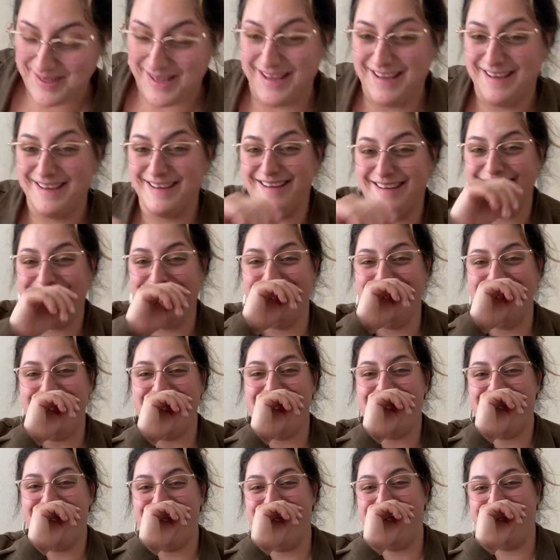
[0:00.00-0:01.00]

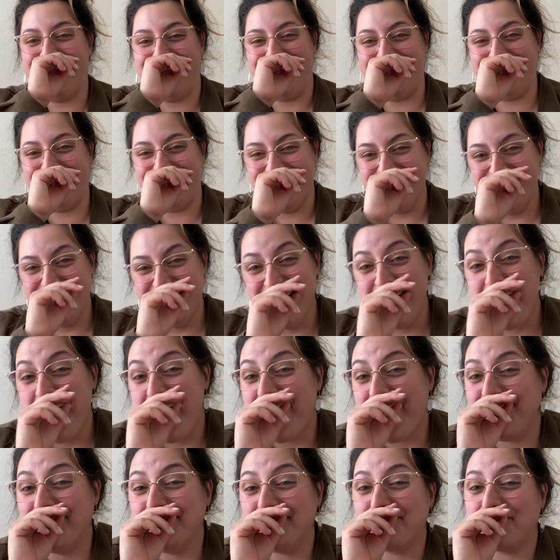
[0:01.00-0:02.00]

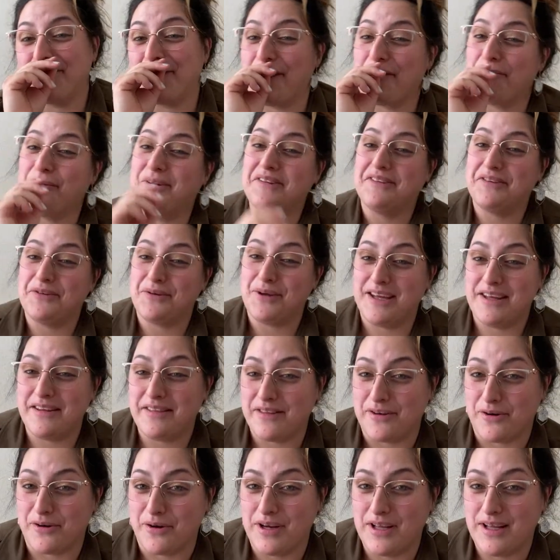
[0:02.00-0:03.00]
I swear, once you hit
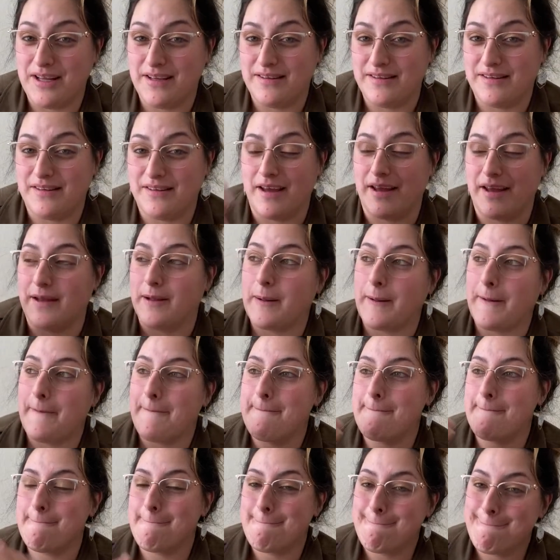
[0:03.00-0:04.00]
30, it's like,
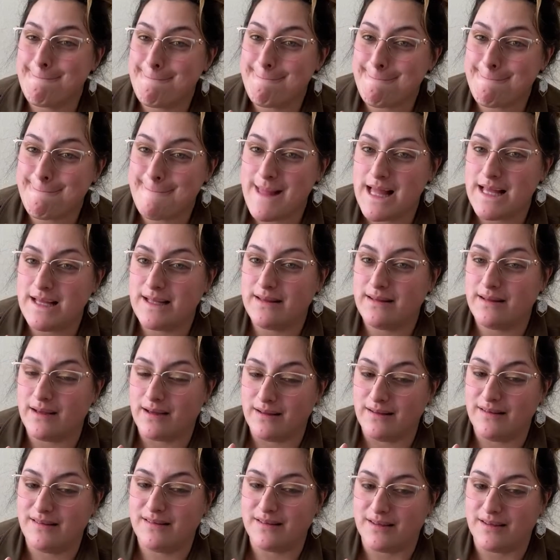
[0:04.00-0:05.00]

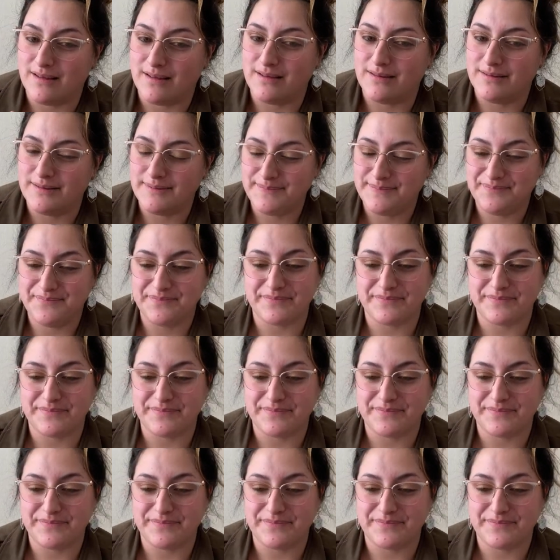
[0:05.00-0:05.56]
done, son.